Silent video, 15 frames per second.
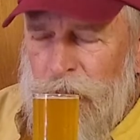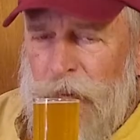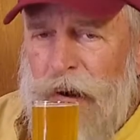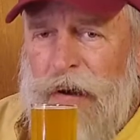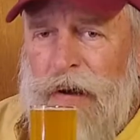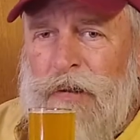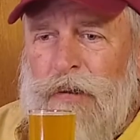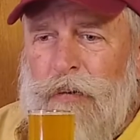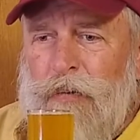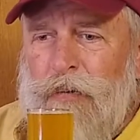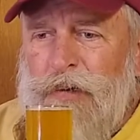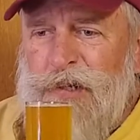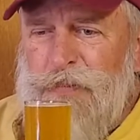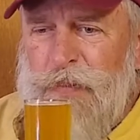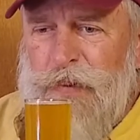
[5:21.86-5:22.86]
Mild
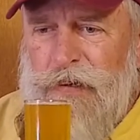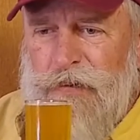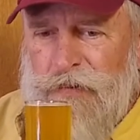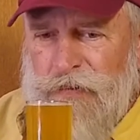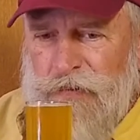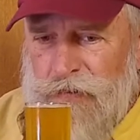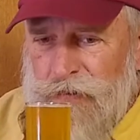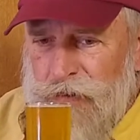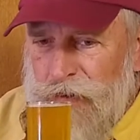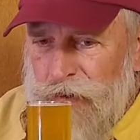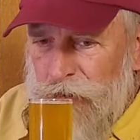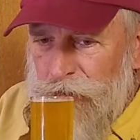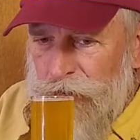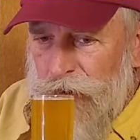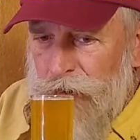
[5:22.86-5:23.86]
orange peel
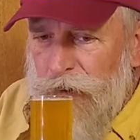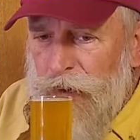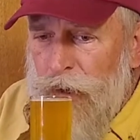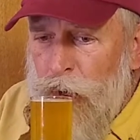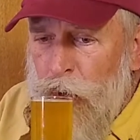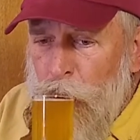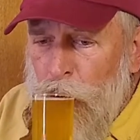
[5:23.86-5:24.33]
aroma.